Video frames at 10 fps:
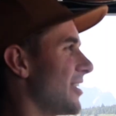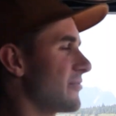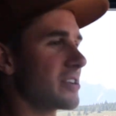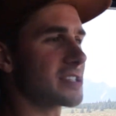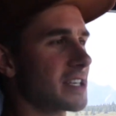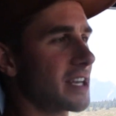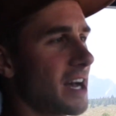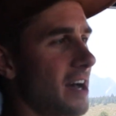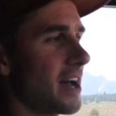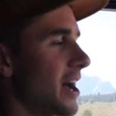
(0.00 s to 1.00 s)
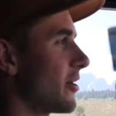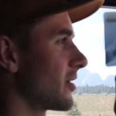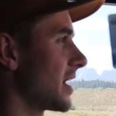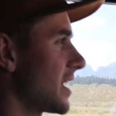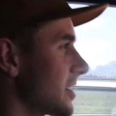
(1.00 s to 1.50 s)
Officially got
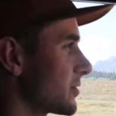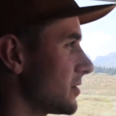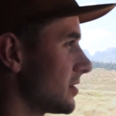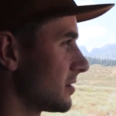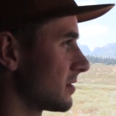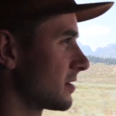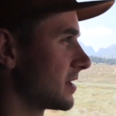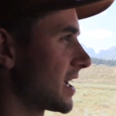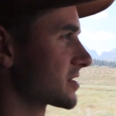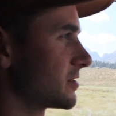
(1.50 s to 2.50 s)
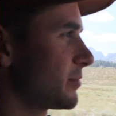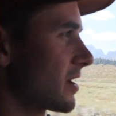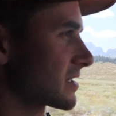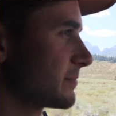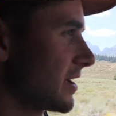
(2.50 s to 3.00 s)
our annual National
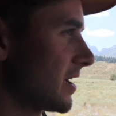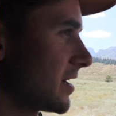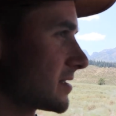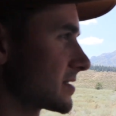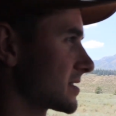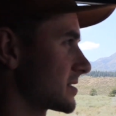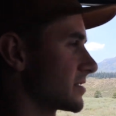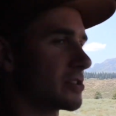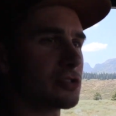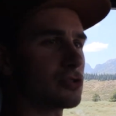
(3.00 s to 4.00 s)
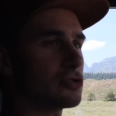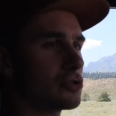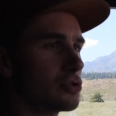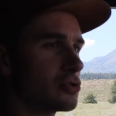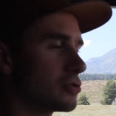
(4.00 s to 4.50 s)
Parks Pass. Do,
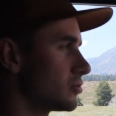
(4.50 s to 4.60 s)
do, do, do,